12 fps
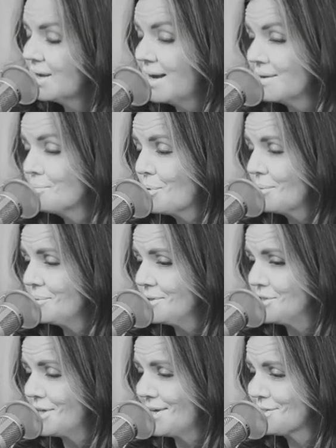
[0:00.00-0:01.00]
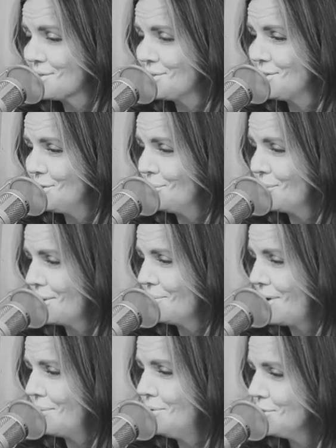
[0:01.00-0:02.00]
I, probably Gen Xers too, but I'm,
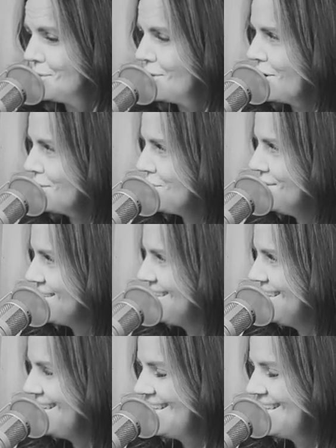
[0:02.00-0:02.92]
I'm used to the harshness.